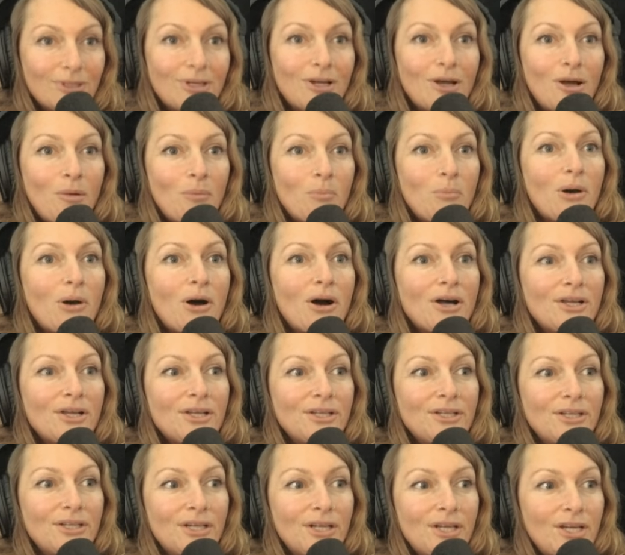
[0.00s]

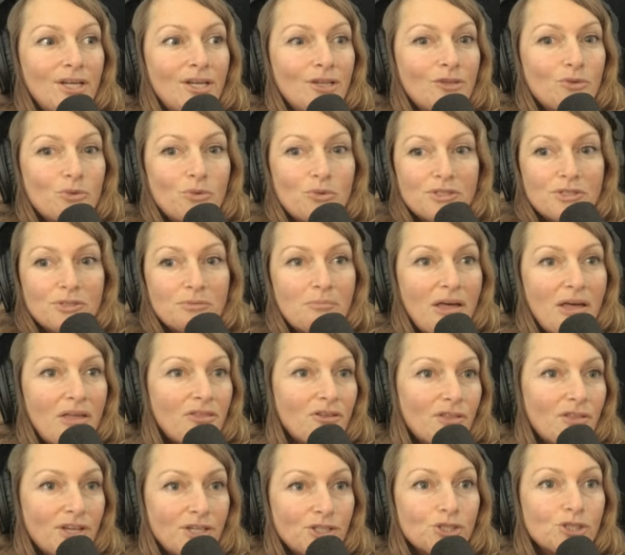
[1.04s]
but through this
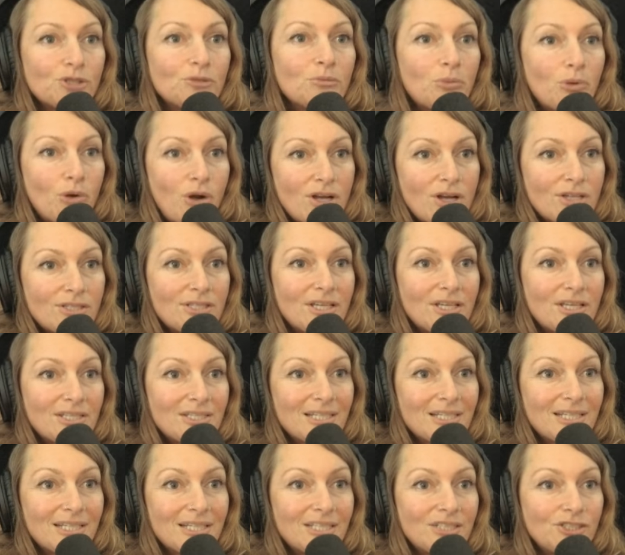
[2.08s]
methylation process,
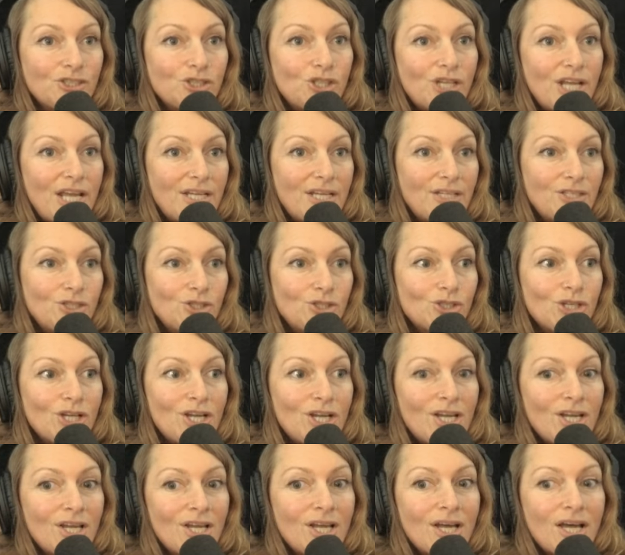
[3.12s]
it can change
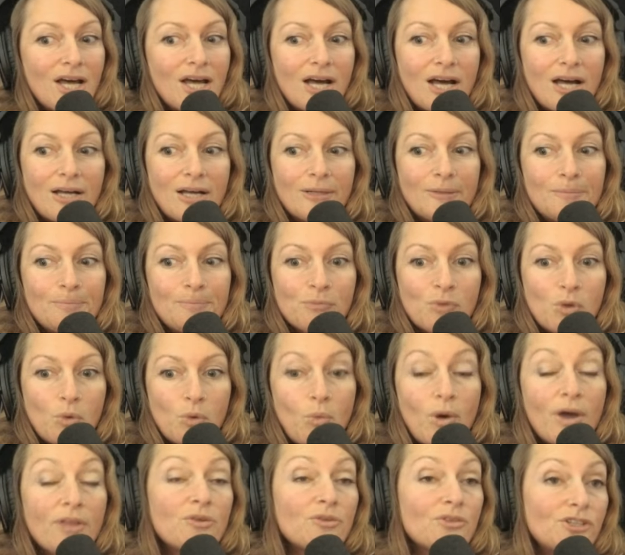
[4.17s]
um,
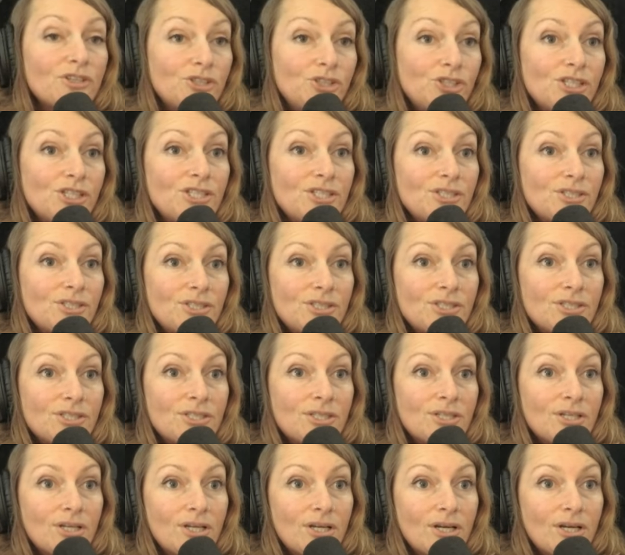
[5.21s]
whether the genes
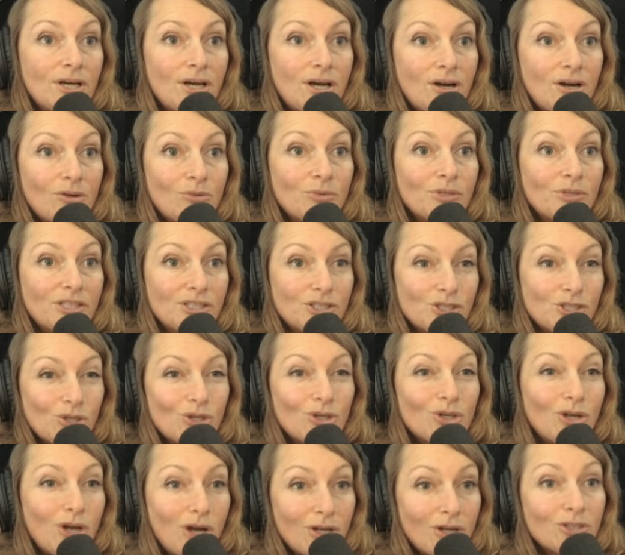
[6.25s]
are uh, really
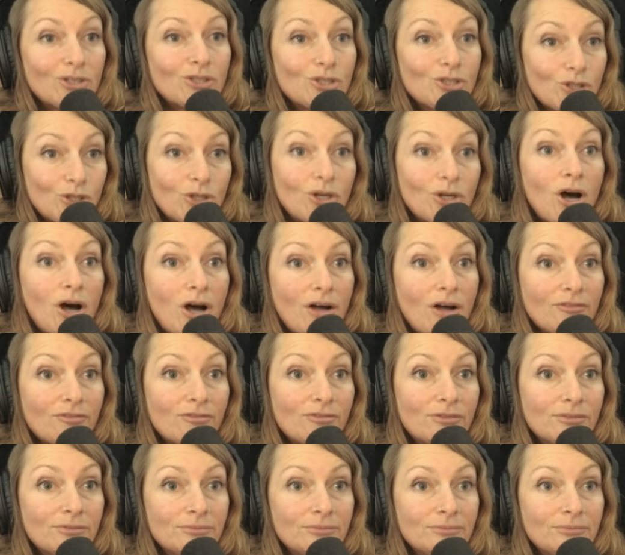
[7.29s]
turned on or turned off.
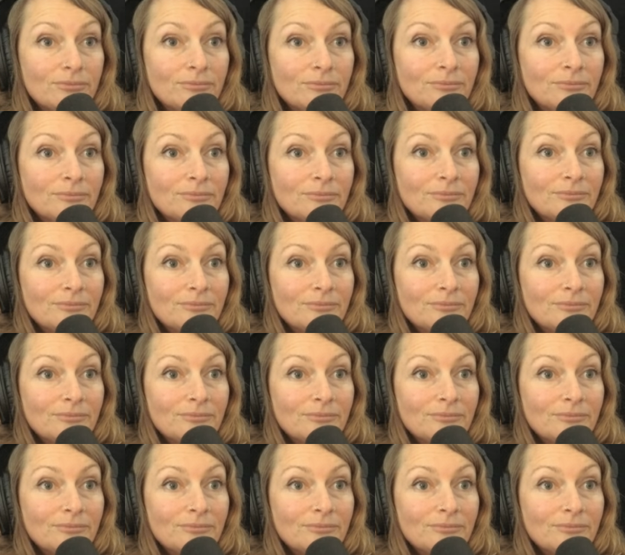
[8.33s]
Mm-hmm.